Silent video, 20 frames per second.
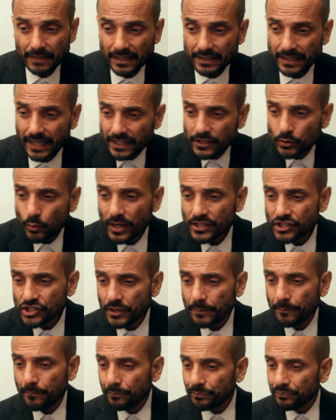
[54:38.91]
Next
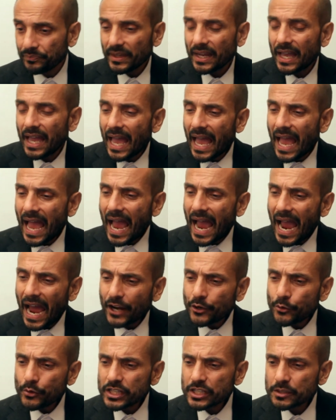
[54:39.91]
question. How
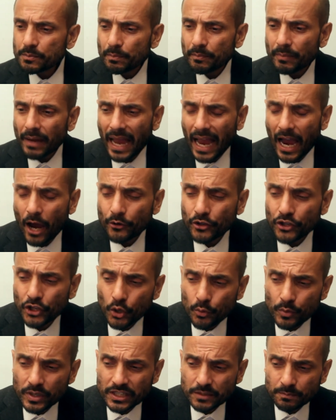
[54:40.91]
do
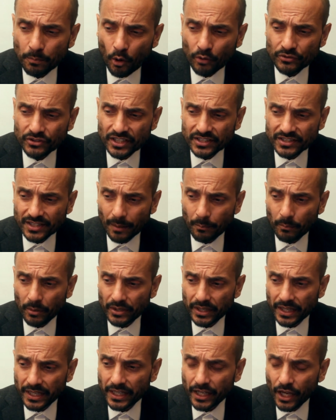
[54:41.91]
you respond to
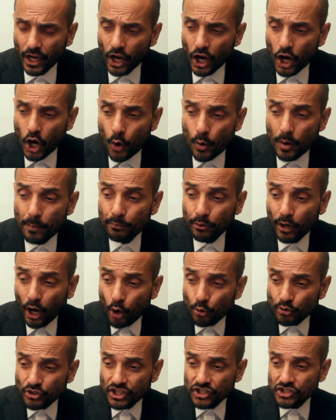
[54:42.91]
somebody who
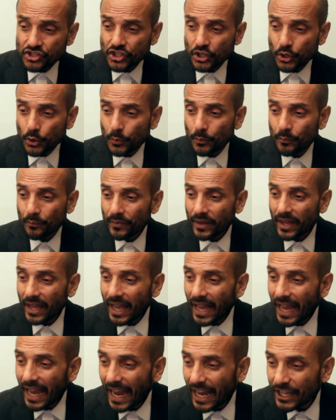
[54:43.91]
approaches you
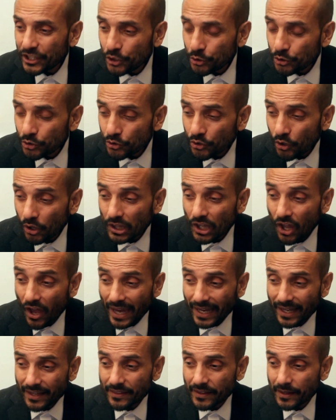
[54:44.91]
and you do not
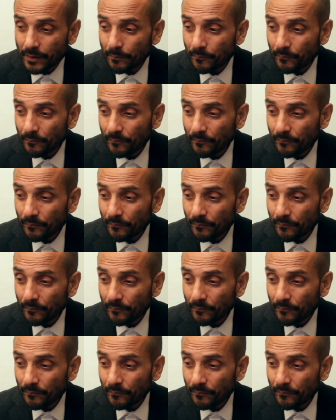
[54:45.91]
like them?